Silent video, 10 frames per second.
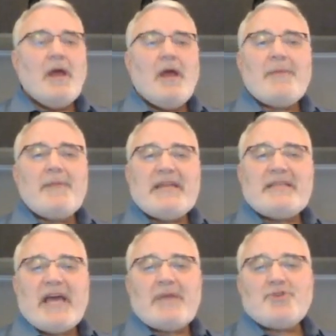How many
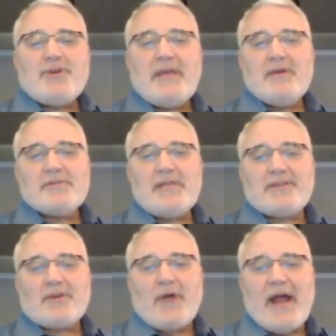times your heels hit
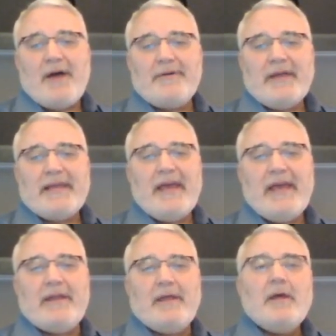the ground?
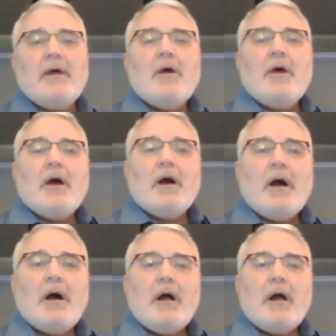Again,
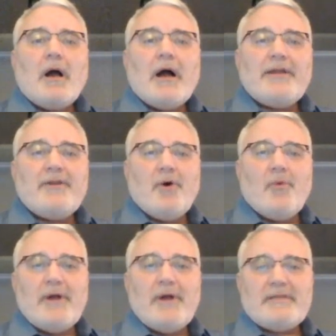I don't
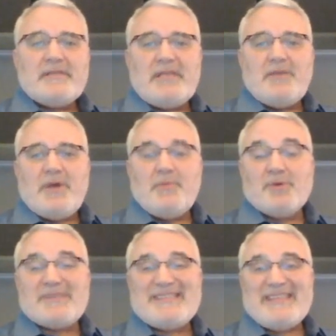want to see people
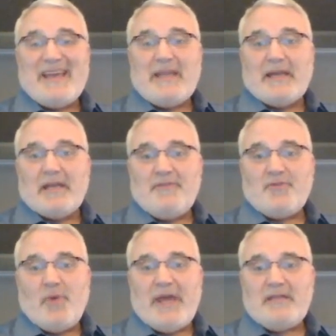sit and
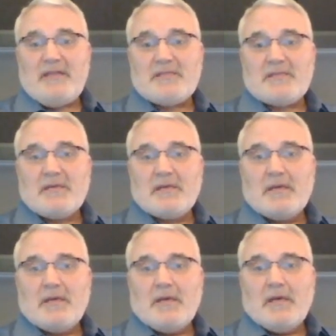lift weights
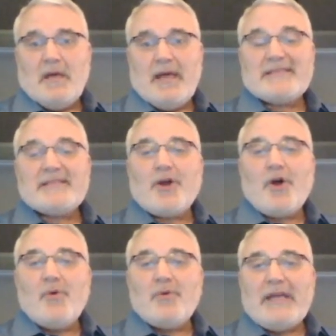as their
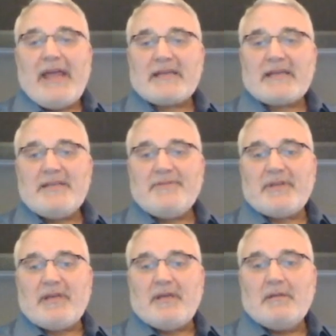only
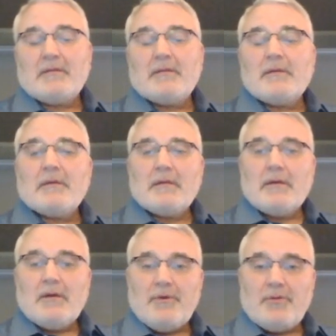activity.
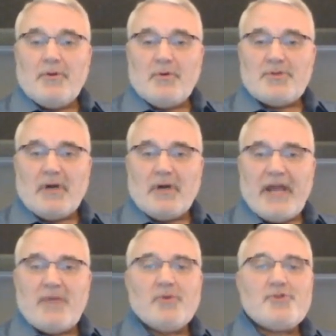Those that are
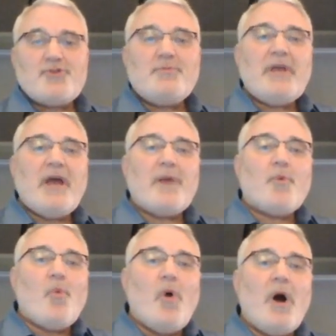able should be up
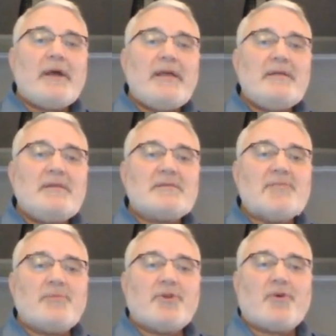walking to
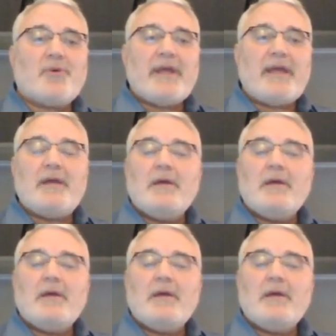some degree